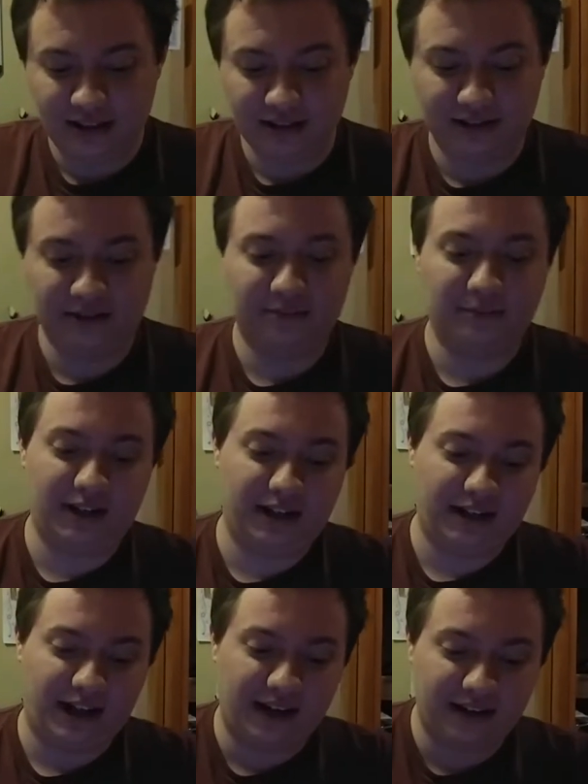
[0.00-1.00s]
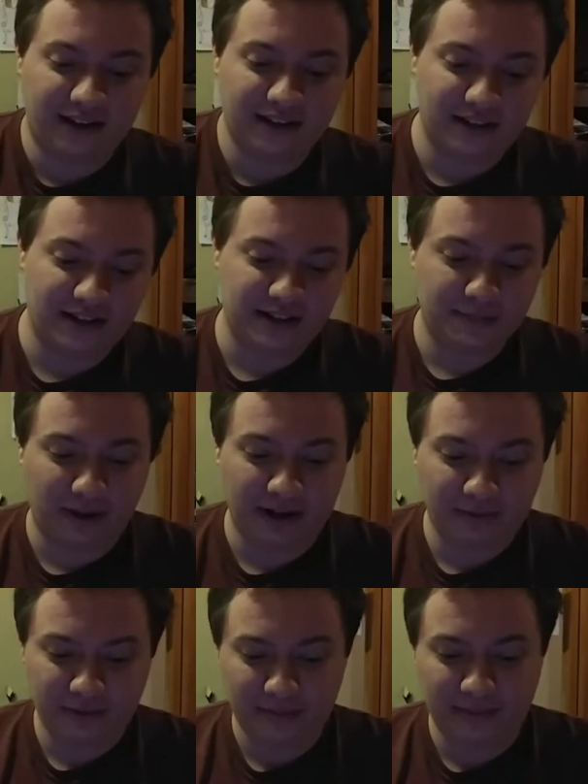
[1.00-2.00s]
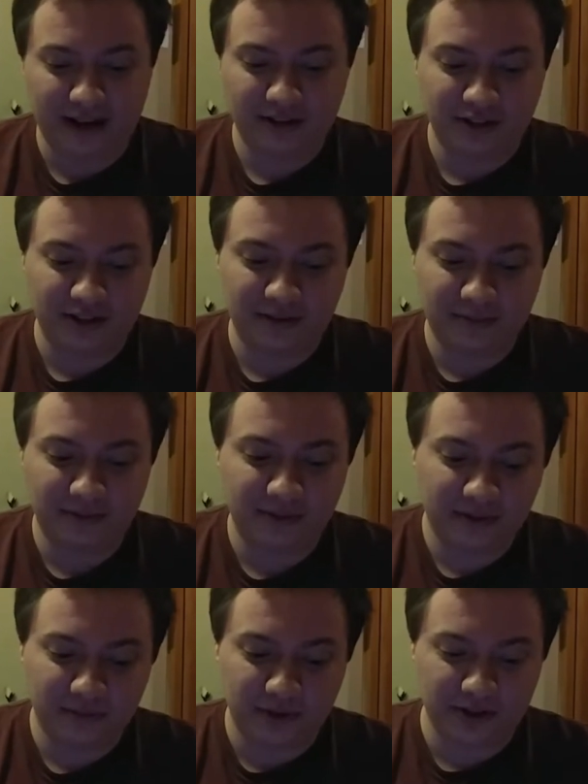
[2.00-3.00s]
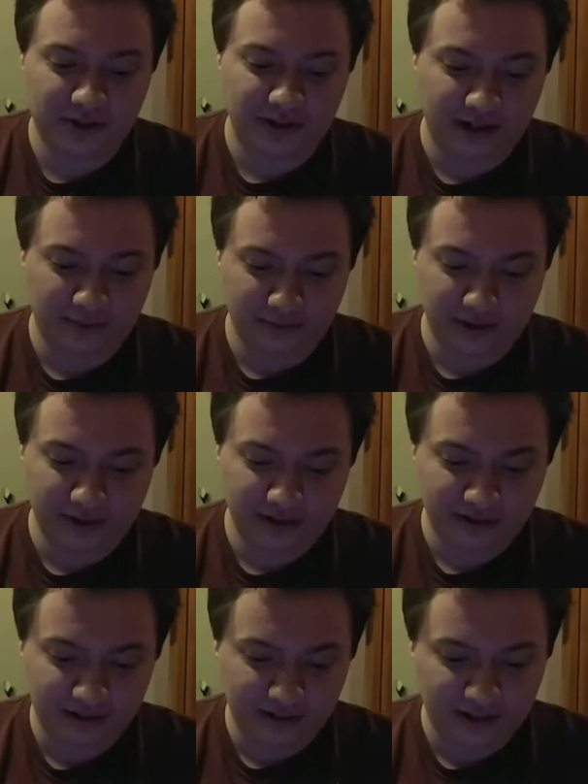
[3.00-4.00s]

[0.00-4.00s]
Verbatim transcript: Um, I had a spiral matchup which I won.